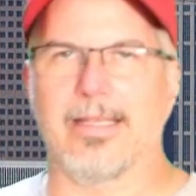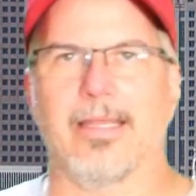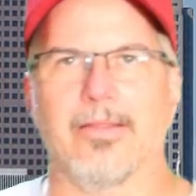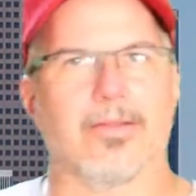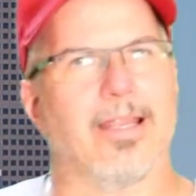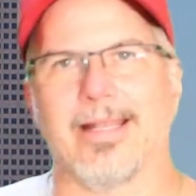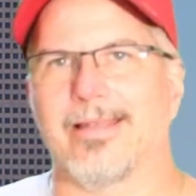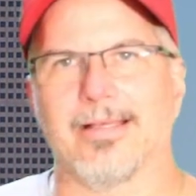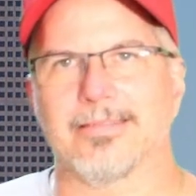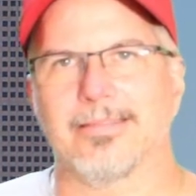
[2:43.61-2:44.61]
and the other, and
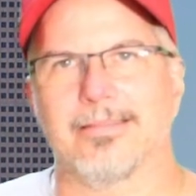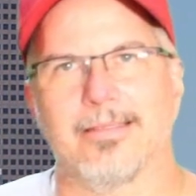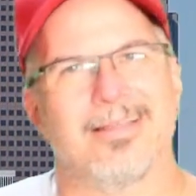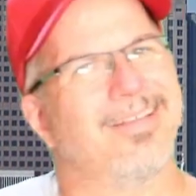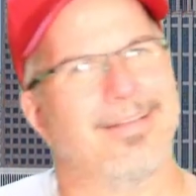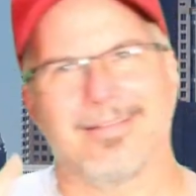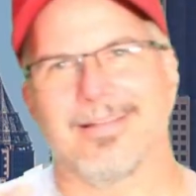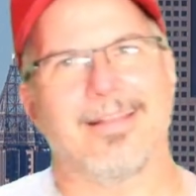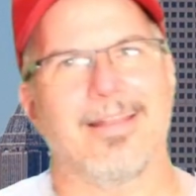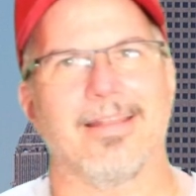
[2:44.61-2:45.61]
it doesn't,
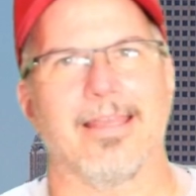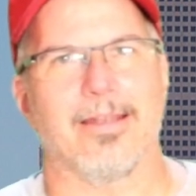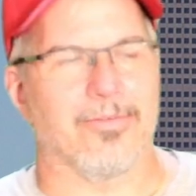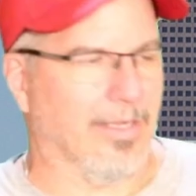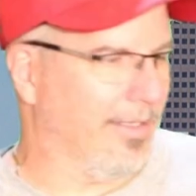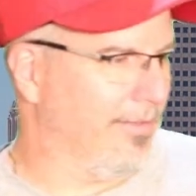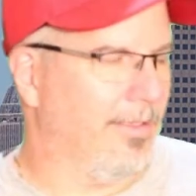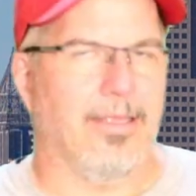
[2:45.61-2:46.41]
then they didn't get it right.